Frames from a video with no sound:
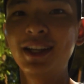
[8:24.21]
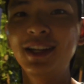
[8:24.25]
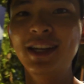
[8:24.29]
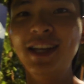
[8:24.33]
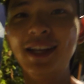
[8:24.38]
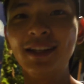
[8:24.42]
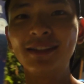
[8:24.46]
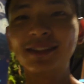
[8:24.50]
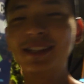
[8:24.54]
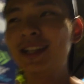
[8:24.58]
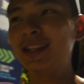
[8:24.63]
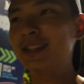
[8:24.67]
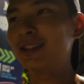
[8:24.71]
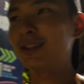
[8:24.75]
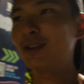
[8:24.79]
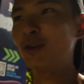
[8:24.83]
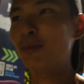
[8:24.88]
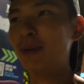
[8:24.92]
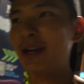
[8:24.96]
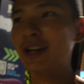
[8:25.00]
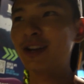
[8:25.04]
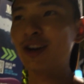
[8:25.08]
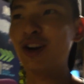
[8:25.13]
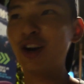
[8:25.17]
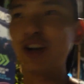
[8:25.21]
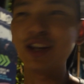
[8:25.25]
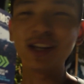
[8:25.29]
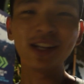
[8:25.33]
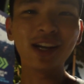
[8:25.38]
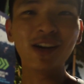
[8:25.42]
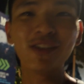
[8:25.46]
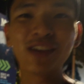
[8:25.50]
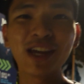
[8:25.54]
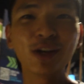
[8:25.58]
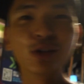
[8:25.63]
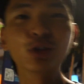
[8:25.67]
Niantic, oh my god,
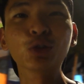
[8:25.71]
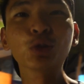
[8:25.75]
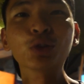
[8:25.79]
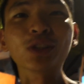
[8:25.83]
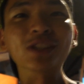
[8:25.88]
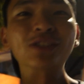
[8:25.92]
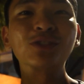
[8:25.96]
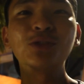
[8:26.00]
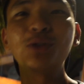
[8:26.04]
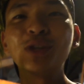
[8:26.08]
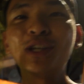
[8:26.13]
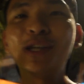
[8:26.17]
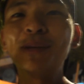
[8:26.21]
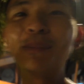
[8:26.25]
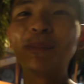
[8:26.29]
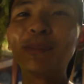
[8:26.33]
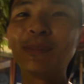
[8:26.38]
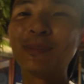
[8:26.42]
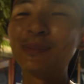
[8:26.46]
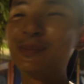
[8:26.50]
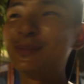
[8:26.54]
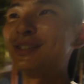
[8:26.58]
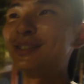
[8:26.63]
how can you do this to him?